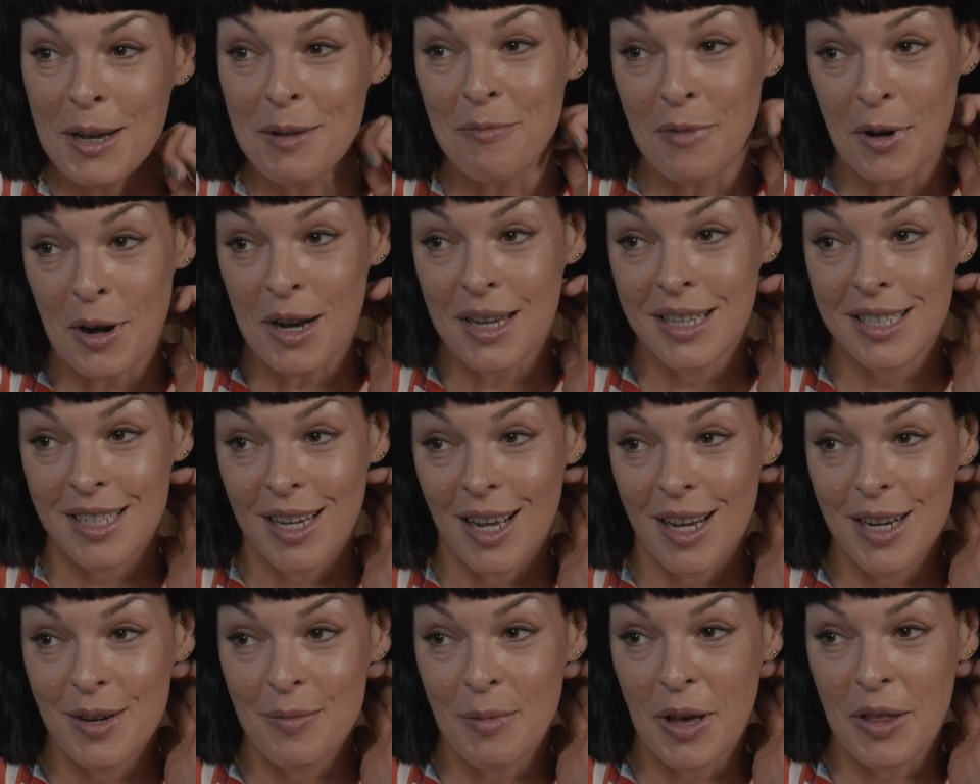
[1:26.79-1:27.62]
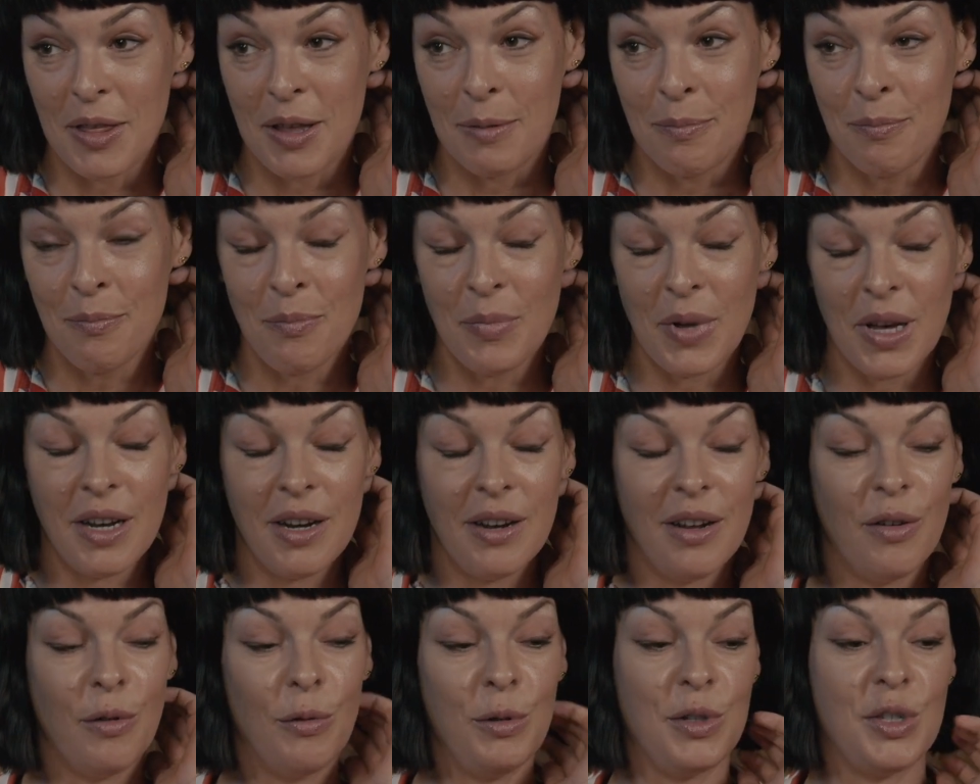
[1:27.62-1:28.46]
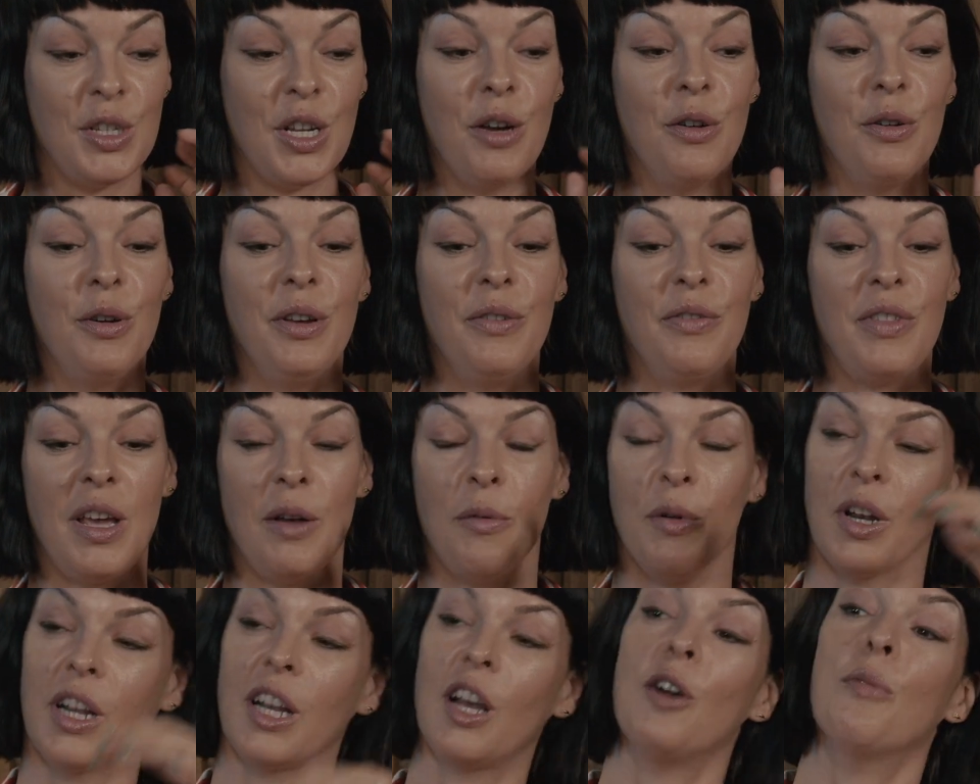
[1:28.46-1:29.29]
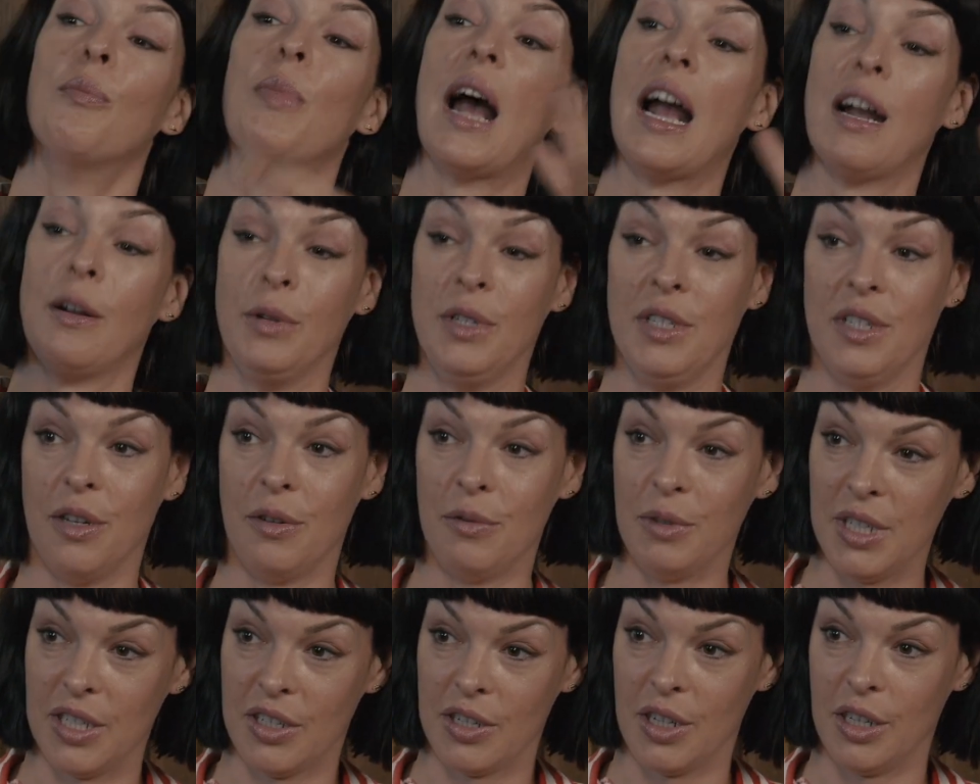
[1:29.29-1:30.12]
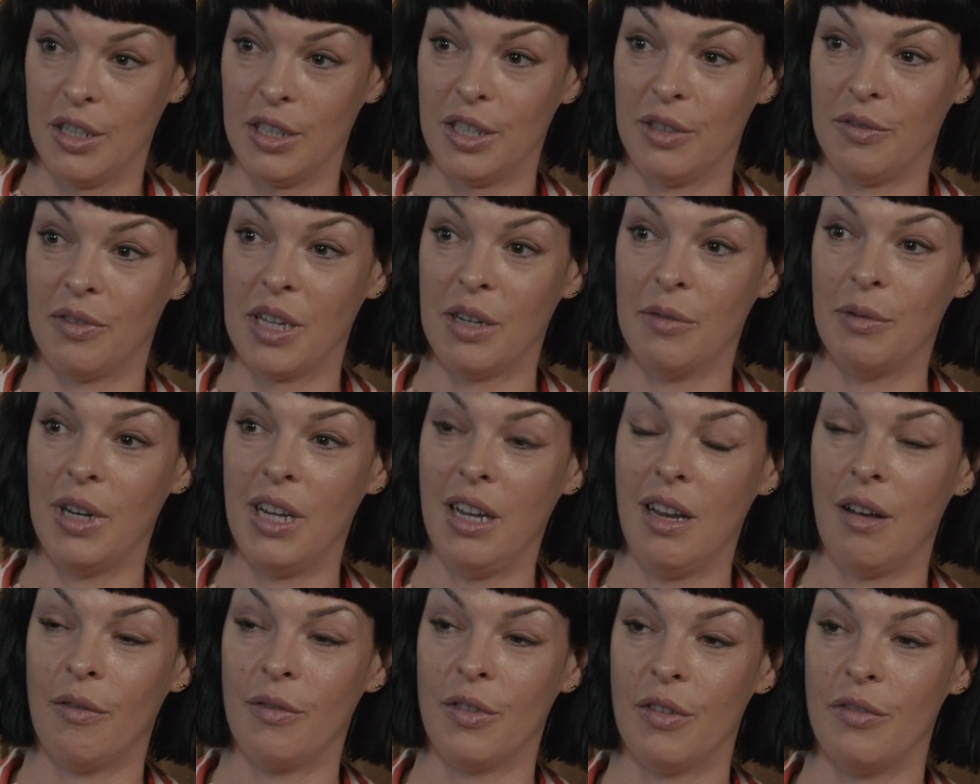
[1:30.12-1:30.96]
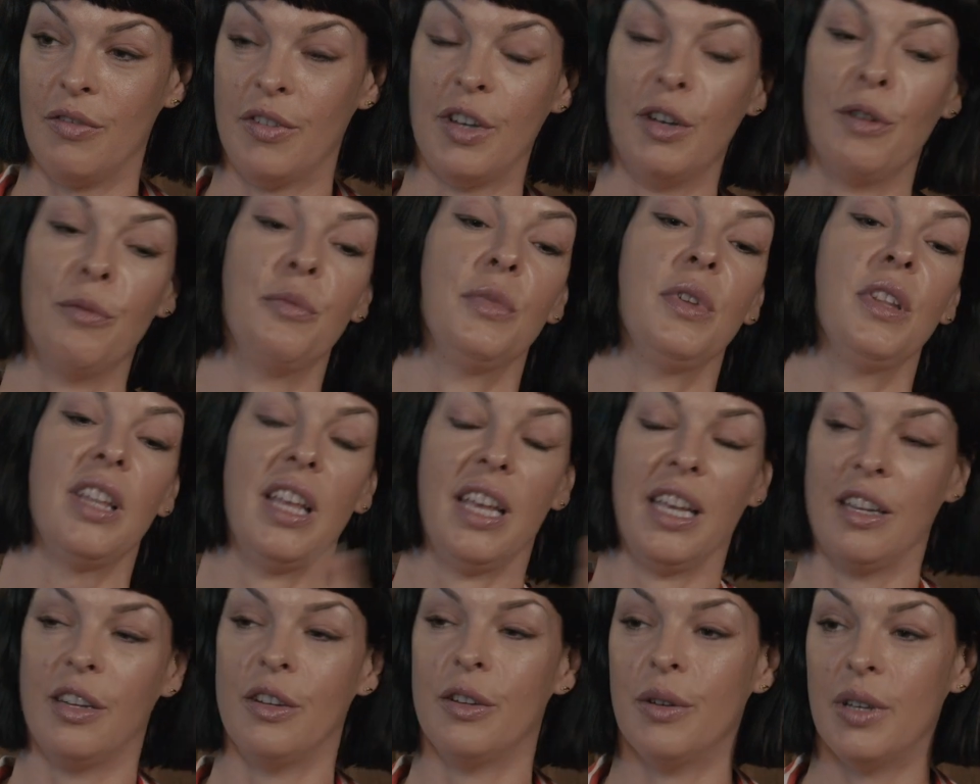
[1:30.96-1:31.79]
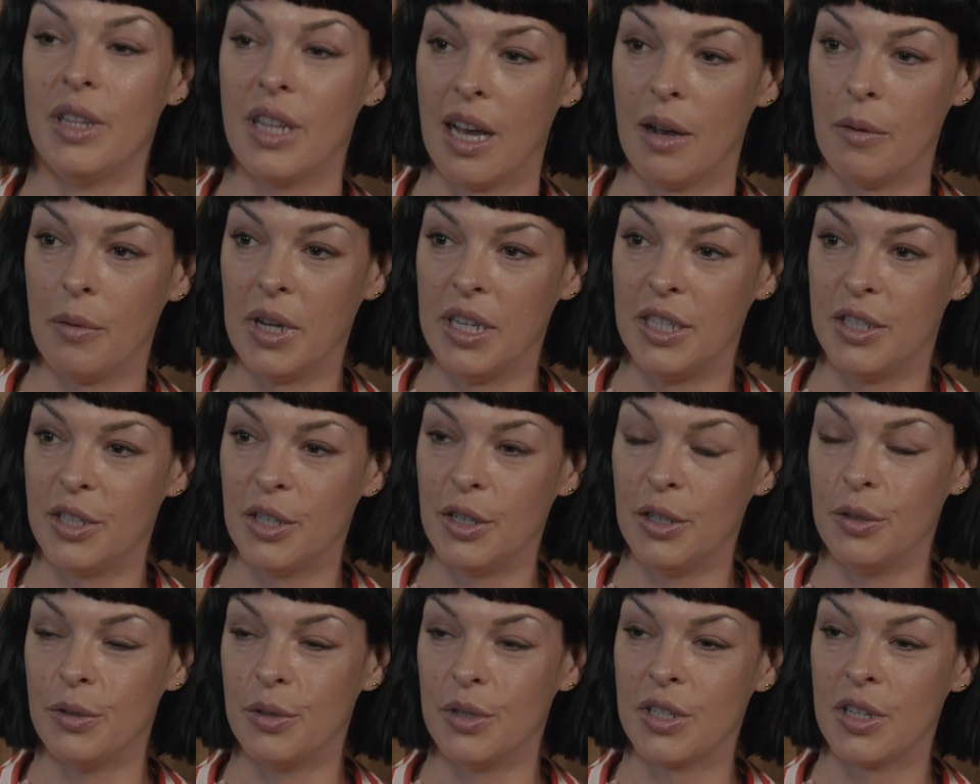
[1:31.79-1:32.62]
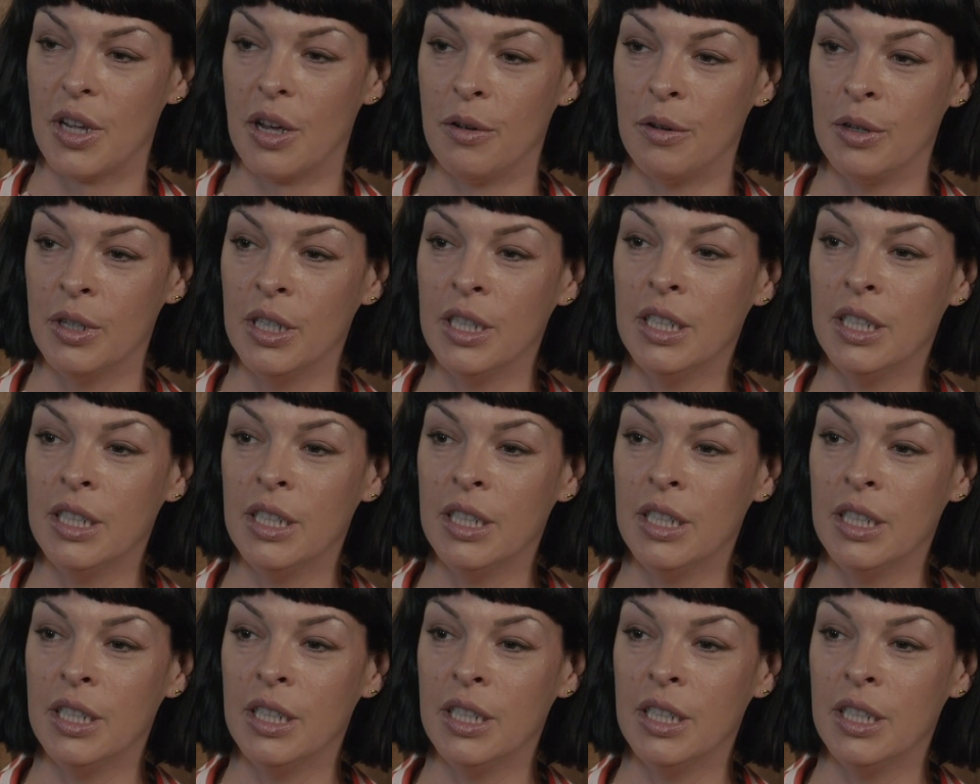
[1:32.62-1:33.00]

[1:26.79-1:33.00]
I'm very excited about them, but also if they want to go backwards and research, if they really love the film, they can do it that way too, so.